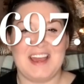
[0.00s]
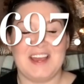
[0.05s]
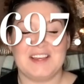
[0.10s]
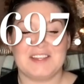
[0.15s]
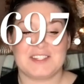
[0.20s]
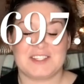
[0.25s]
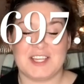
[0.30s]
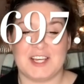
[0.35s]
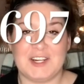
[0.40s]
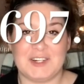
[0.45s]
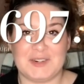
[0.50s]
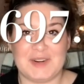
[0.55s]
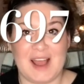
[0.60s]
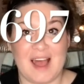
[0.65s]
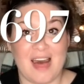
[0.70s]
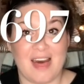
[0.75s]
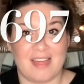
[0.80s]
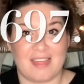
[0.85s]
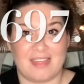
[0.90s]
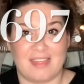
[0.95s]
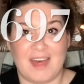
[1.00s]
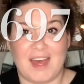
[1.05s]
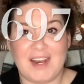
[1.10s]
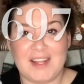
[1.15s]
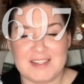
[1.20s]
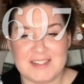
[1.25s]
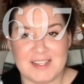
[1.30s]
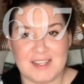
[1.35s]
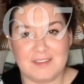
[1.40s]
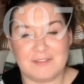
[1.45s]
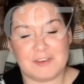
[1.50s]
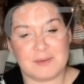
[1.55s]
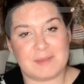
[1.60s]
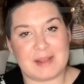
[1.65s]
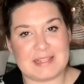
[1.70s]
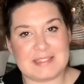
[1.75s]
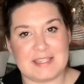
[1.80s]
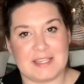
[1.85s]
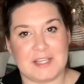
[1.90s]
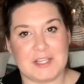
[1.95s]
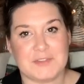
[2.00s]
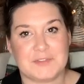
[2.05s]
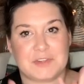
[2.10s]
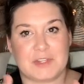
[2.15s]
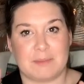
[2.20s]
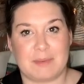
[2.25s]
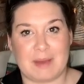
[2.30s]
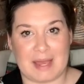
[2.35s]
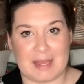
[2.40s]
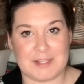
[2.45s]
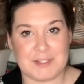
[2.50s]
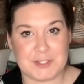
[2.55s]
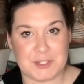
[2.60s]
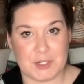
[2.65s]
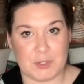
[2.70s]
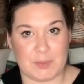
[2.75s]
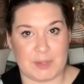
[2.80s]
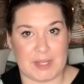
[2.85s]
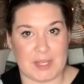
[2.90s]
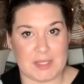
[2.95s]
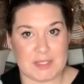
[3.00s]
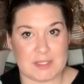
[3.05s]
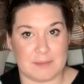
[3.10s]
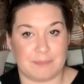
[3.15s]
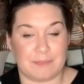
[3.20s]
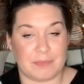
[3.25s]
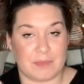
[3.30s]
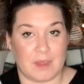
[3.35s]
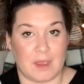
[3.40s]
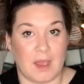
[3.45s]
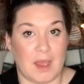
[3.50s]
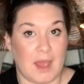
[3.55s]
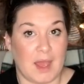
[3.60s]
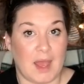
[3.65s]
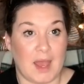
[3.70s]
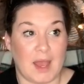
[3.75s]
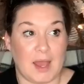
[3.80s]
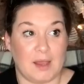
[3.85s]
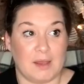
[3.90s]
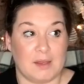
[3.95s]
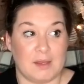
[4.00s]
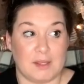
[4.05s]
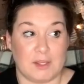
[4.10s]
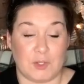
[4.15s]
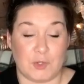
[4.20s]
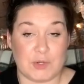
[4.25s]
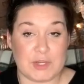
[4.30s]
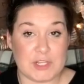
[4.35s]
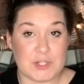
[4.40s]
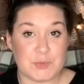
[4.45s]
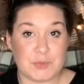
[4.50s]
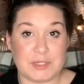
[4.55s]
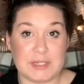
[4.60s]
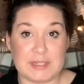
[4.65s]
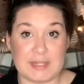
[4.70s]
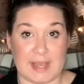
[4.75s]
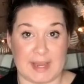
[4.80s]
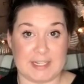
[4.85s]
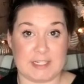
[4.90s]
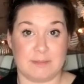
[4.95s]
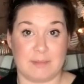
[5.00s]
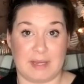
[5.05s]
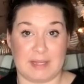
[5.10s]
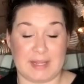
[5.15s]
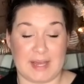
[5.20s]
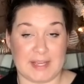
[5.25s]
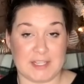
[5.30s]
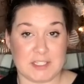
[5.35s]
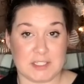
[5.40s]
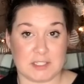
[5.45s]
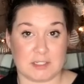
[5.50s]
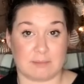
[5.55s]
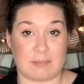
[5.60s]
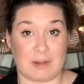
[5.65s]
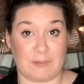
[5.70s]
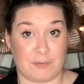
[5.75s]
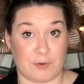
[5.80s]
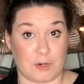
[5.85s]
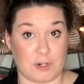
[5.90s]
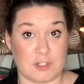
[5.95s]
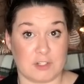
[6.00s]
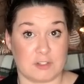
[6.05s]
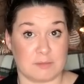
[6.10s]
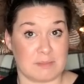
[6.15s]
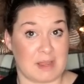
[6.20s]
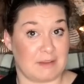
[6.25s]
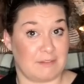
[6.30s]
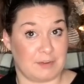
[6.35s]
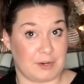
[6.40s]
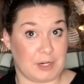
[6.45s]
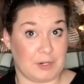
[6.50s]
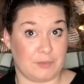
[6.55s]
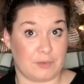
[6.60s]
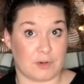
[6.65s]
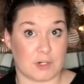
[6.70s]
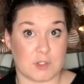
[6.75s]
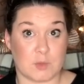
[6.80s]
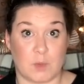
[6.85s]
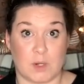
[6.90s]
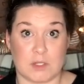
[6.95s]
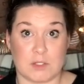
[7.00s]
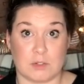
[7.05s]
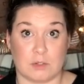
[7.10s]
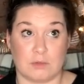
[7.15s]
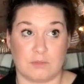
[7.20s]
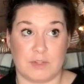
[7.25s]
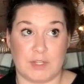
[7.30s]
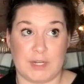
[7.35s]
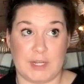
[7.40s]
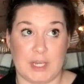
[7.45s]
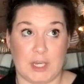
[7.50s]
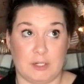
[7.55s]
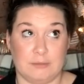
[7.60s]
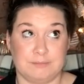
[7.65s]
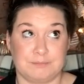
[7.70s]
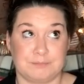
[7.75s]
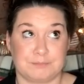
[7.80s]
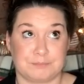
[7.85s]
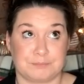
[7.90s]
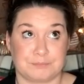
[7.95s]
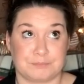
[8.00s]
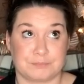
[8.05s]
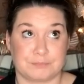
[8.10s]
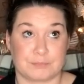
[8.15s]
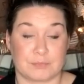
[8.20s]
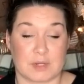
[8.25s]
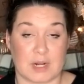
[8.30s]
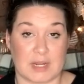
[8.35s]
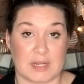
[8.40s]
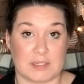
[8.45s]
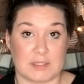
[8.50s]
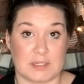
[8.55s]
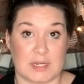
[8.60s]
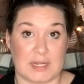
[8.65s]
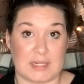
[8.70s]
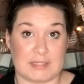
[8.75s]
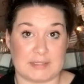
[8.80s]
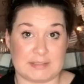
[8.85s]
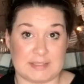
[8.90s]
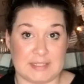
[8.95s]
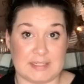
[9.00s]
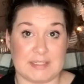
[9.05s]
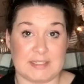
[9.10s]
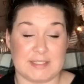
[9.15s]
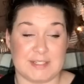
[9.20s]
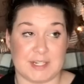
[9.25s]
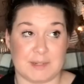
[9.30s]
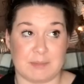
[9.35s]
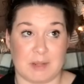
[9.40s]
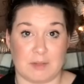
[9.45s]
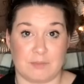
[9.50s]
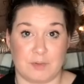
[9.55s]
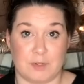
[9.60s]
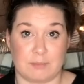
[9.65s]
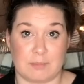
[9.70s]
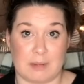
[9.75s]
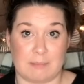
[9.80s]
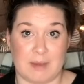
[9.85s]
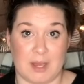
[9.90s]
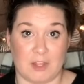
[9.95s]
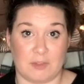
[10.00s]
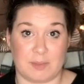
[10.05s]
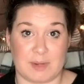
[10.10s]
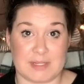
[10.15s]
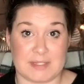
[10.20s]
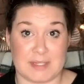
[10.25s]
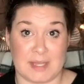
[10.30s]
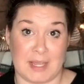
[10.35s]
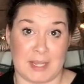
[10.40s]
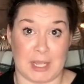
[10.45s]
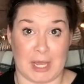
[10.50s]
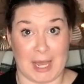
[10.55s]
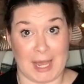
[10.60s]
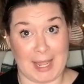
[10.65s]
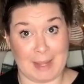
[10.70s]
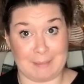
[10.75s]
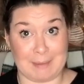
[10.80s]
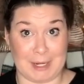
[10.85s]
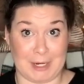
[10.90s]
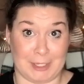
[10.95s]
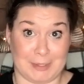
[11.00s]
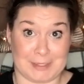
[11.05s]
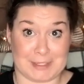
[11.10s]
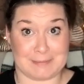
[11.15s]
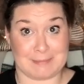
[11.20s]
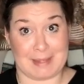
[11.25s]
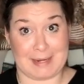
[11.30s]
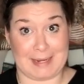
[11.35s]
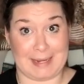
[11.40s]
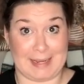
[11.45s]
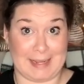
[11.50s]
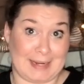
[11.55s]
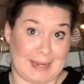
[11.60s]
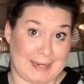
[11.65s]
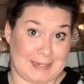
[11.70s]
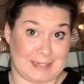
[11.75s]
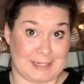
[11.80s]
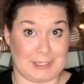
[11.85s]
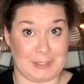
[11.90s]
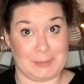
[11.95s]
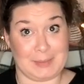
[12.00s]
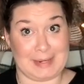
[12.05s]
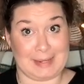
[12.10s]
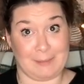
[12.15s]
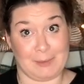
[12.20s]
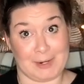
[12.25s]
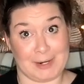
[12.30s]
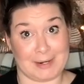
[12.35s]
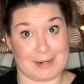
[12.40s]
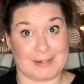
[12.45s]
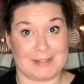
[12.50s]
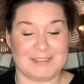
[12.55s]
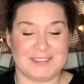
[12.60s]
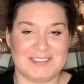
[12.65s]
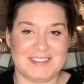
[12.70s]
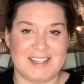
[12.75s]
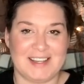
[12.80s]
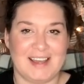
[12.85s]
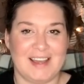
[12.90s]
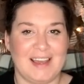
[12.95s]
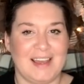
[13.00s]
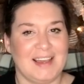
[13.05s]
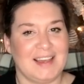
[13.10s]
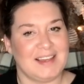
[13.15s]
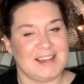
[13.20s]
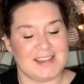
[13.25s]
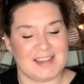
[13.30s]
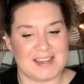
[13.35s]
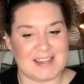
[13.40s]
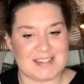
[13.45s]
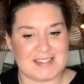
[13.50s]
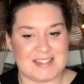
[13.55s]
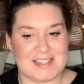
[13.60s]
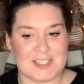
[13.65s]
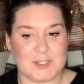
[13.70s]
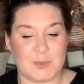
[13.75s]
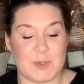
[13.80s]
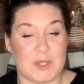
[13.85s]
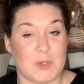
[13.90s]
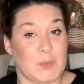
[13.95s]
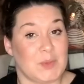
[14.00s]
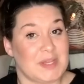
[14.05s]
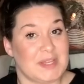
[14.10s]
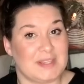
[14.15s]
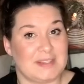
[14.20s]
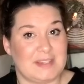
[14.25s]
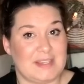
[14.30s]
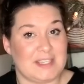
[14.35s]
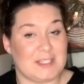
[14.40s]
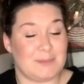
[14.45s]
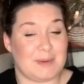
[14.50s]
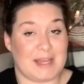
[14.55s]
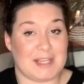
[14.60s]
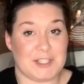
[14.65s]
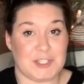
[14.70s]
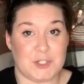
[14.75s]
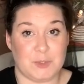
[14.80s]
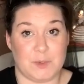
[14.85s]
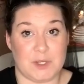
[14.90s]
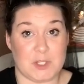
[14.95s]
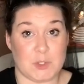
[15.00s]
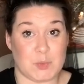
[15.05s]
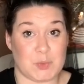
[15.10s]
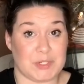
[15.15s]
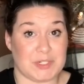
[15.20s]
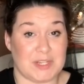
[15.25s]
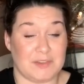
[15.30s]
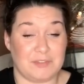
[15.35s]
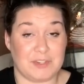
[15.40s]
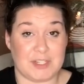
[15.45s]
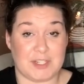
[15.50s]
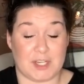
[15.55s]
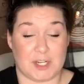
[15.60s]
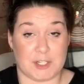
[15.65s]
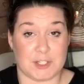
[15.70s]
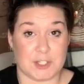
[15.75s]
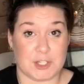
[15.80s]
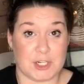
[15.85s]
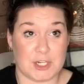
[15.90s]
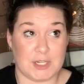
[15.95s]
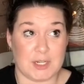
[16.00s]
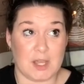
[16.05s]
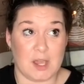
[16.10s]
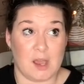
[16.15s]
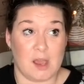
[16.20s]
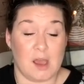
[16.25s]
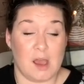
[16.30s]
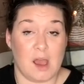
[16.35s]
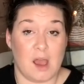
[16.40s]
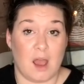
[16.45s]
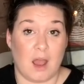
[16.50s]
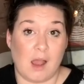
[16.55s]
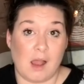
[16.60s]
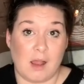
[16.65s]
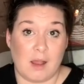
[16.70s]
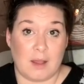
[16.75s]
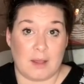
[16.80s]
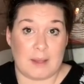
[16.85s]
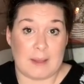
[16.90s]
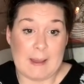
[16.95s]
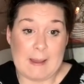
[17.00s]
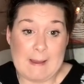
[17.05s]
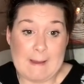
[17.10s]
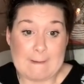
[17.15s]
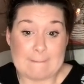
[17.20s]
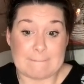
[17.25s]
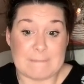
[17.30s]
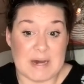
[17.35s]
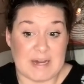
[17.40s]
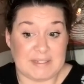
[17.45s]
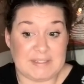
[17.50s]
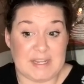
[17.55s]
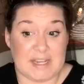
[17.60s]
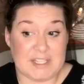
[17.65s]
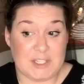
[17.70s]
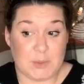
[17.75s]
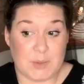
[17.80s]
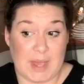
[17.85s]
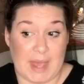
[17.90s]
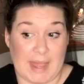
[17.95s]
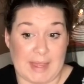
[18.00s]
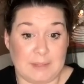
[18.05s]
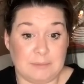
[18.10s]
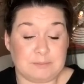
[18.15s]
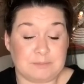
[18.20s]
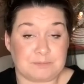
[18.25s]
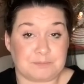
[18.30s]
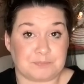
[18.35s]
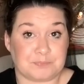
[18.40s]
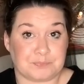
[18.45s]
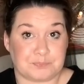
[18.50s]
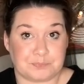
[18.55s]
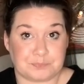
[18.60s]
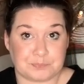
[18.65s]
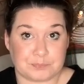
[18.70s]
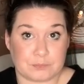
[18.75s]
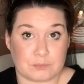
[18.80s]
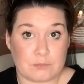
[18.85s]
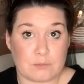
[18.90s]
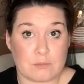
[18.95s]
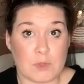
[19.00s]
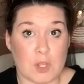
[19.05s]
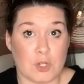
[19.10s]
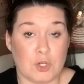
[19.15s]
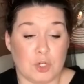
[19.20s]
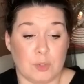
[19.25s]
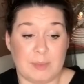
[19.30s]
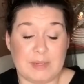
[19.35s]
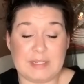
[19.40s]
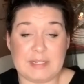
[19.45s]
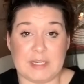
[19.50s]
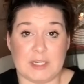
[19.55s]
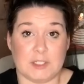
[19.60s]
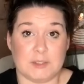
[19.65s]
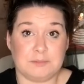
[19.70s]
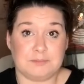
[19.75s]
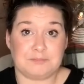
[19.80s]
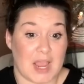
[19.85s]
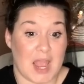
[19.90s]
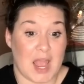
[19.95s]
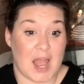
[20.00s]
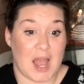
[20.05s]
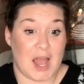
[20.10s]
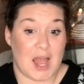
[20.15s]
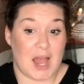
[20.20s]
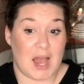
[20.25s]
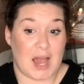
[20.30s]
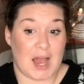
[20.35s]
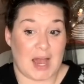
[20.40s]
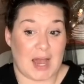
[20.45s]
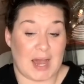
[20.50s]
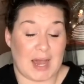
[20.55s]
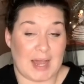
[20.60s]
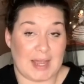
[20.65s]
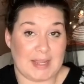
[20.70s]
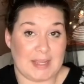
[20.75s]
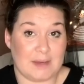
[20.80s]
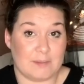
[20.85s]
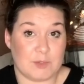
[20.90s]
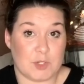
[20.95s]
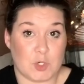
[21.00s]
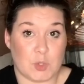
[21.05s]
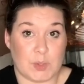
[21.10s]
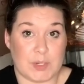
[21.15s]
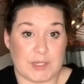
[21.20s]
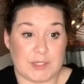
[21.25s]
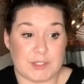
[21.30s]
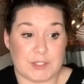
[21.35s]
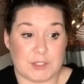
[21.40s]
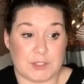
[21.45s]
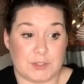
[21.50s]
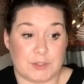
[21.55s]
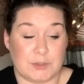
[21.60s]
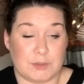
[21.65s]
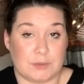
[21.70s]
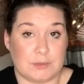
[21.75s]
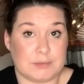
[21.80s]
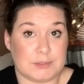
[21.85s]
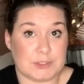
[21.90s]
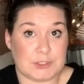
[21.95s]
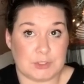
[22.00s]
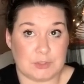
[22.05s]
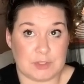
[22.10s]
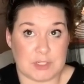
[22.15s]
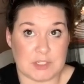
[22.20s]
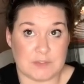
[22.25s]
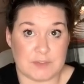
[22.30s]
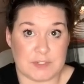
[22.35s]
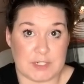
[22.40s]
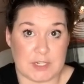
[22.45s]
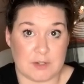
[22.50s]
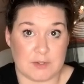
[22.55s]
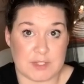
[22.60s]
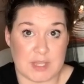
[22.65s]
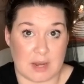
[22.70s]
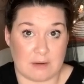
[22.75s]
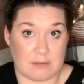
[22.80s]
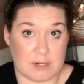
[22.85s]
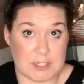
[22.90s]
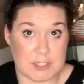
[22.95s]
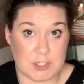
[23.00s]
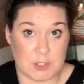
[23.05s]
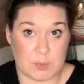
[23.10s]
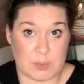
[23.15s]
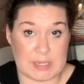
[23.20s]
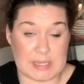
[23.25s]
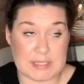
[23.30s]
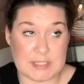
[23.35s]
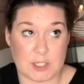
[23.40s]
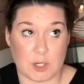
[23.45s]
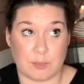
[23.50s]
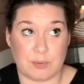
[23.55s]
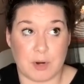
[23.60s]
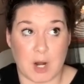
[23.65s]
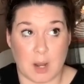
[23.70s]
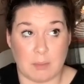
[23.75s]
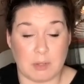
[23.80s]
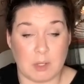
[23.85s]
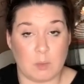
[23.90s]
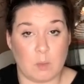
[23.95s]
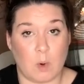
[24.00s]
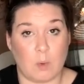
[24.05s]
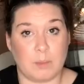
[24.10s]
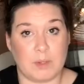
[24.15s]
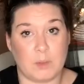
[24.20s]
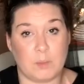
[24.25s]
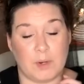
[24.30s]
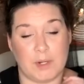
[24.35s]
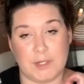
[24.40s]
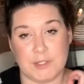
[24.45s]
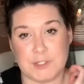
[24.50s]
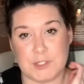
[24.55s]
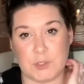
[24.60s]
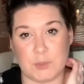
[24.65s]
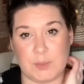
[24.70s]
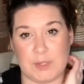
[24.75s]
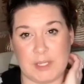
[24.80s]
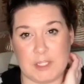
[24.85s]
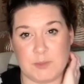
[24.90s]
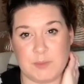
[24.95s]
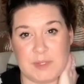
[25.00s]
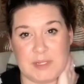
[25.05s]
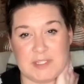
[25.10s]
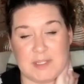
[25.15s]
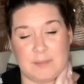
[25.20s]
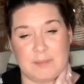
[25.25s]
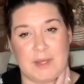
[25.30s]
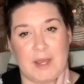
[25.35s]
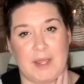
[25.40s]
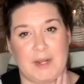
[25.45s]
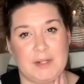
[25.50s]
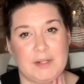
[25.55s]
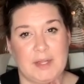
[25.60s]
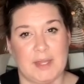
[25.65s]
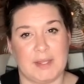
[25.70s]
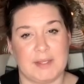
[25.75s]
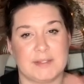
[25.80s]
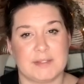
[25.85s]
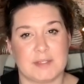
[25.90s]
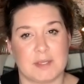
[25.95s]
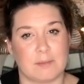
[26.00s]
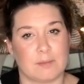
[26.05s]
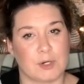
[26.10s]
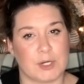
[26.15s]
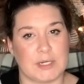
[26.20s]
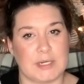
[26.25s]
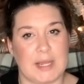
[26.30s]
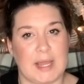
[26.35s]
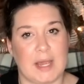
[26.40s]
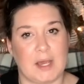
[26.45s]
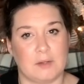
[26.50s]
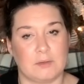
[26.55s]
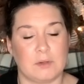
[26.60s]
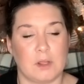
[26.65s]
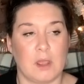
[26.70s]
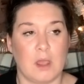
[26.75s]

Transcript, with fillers: so that is it for my sales for the past two weeks. You guys really liked my last, my first, my very first what sold video. I did stick my foot in my mouth by saying, I made all this money and I didn't do any work. Because this week, these past two weeks were definitely not as good. But it's okay. No big deal. I am going to do these videos every two weeks. There probably won't be one in two weeks because I'm kind of like simmering down.